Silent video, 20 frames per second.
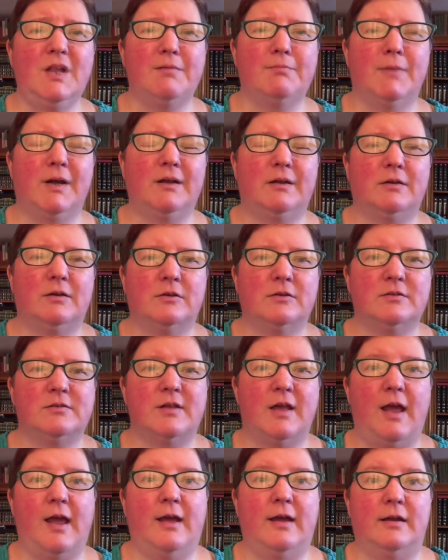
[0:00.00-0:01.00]

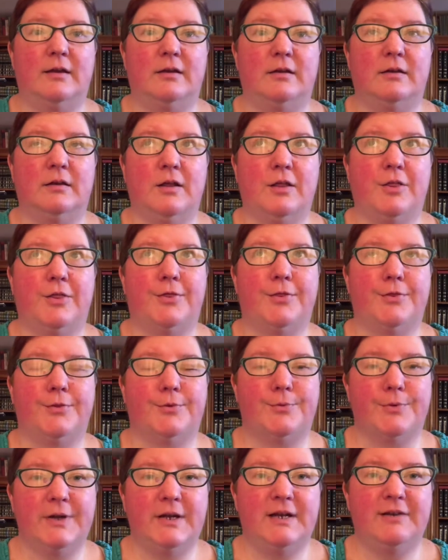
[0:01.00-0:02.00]
Michael's, and
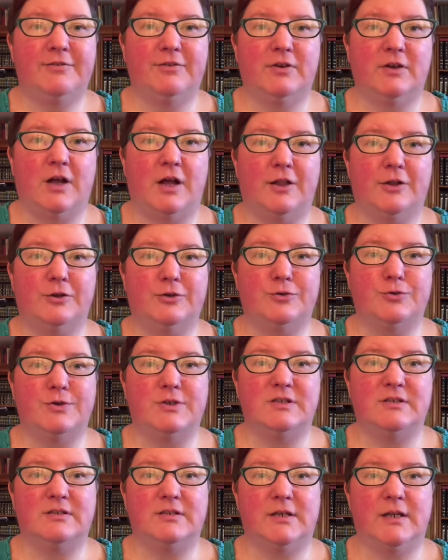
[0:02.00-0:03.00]
3 different Dollar
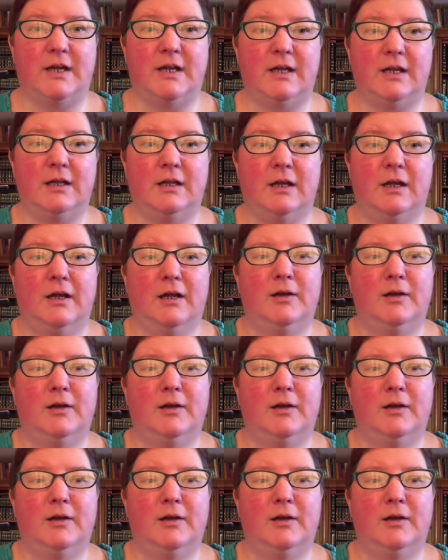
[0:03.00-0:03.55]
Trees today.